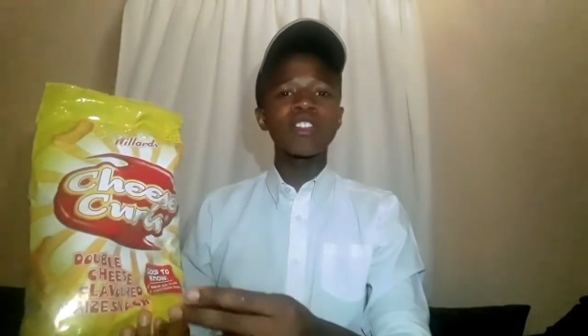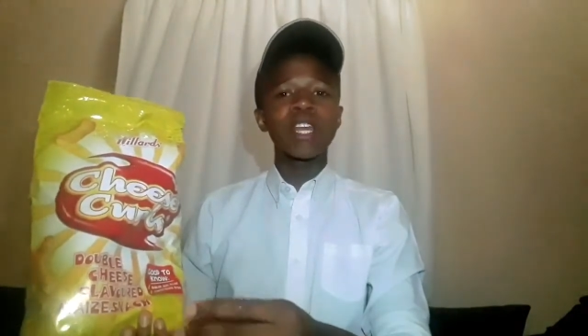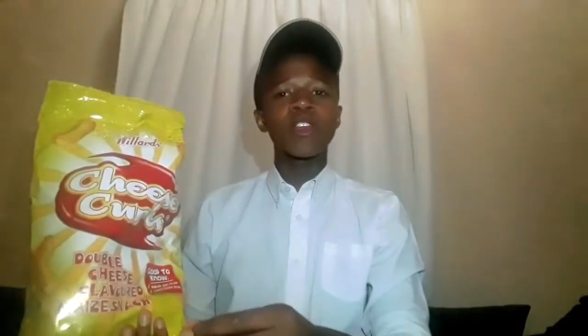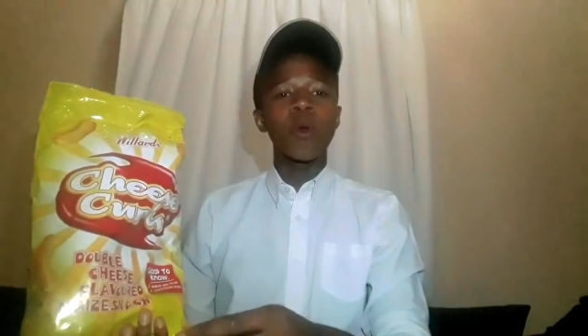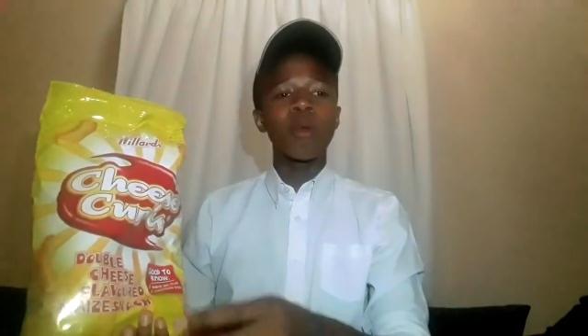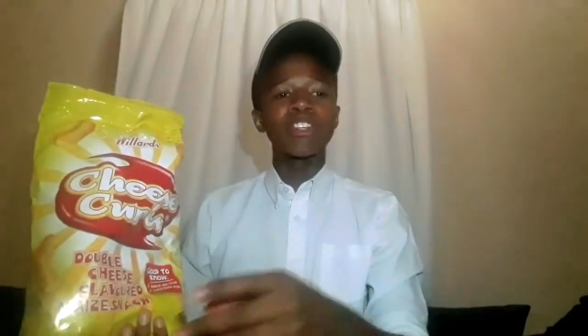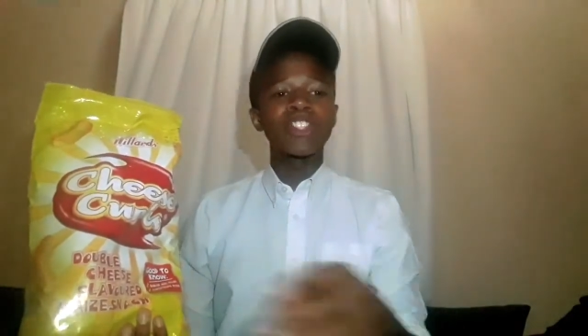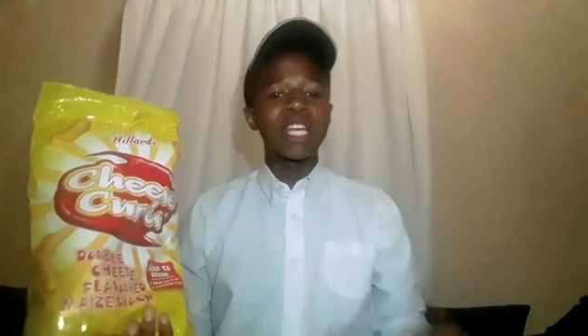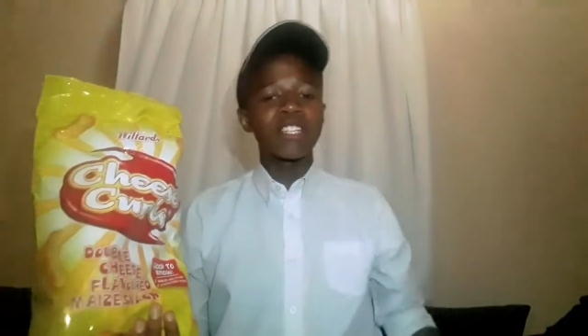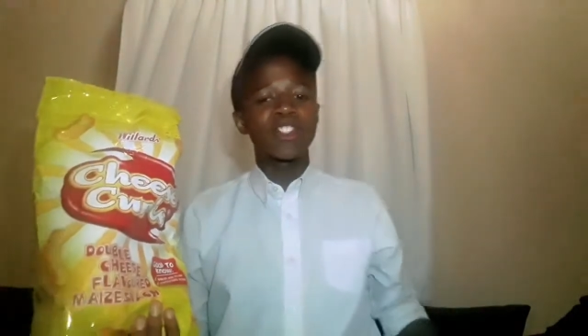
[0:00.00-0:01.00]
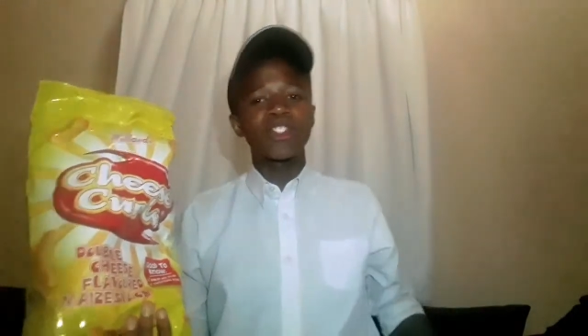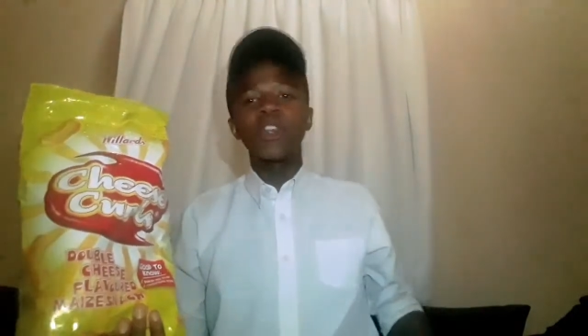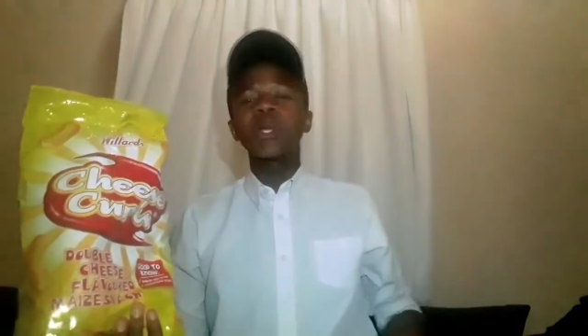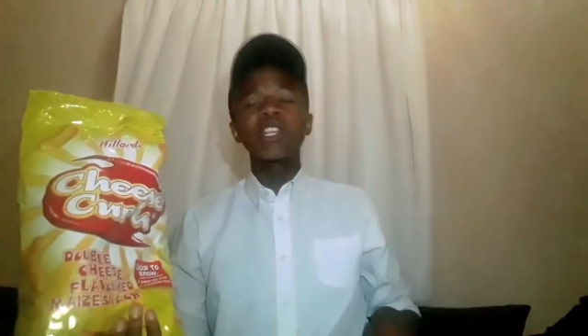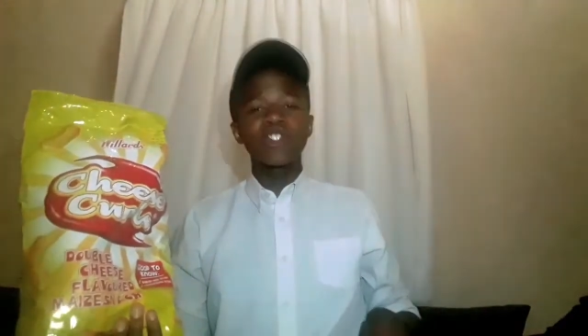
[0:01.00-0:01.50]
He's like, yo, bro, check. She's
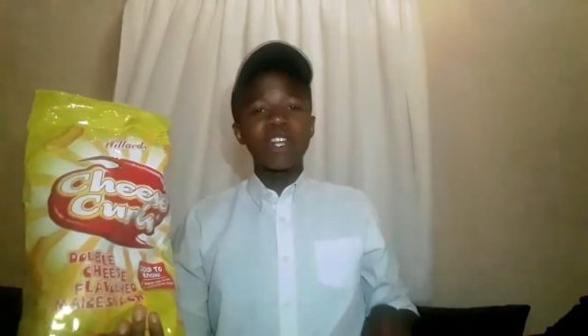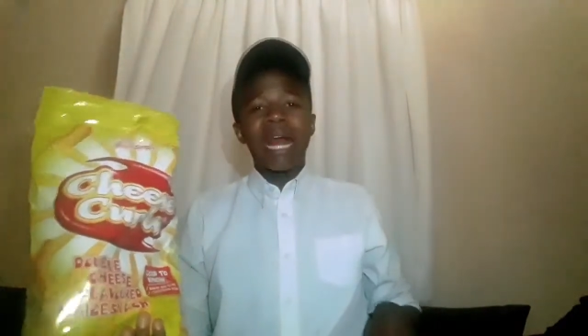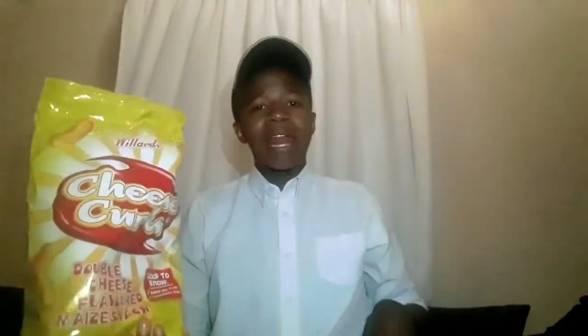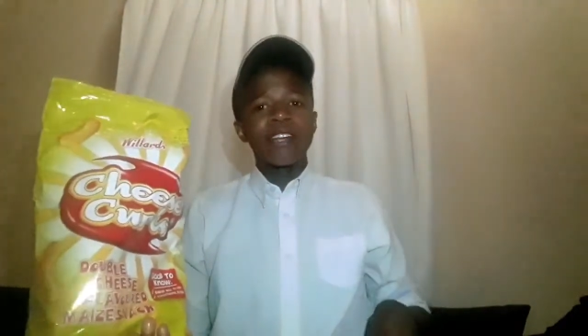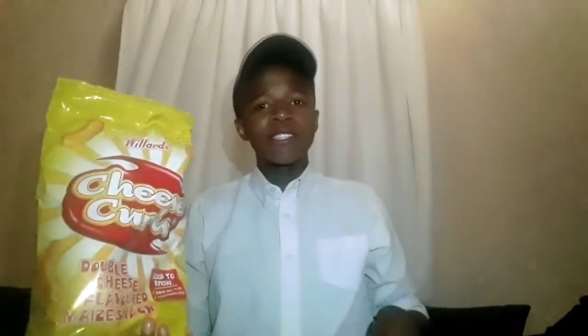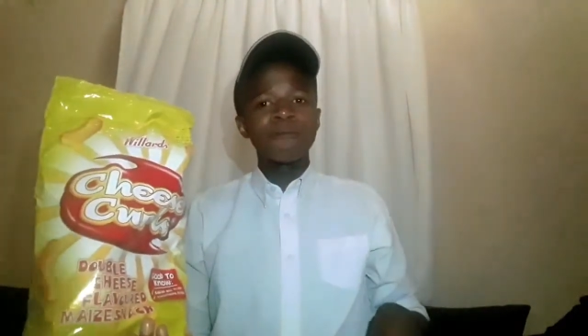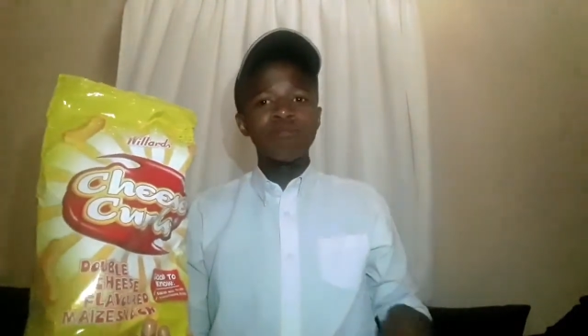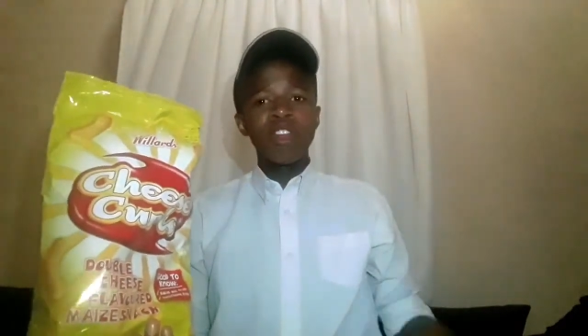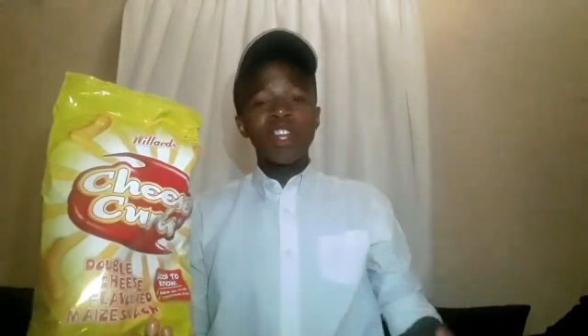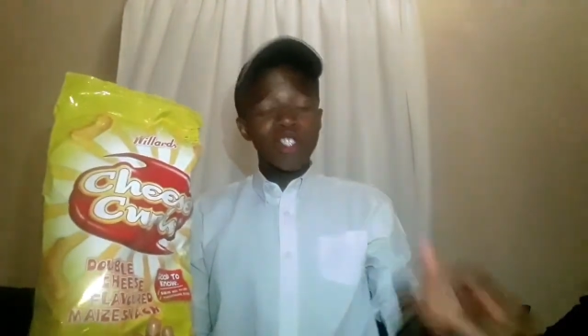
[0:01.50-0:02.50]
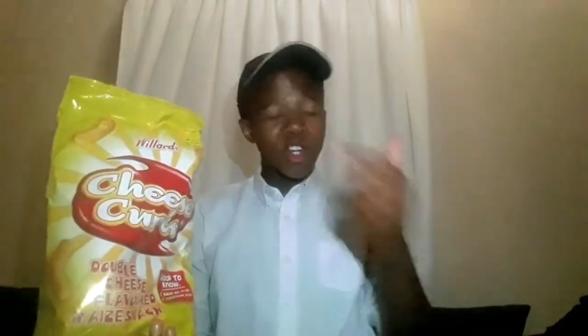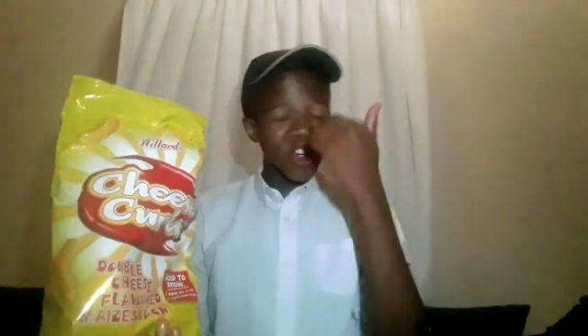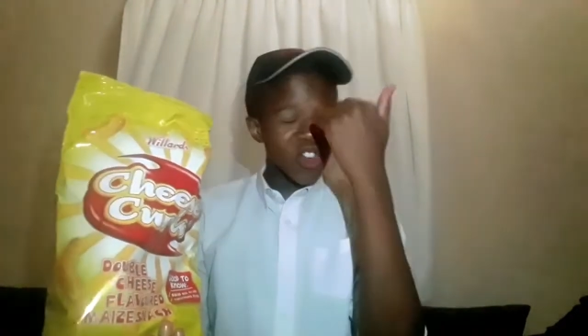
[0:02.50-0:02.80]
looking straight at us. She looked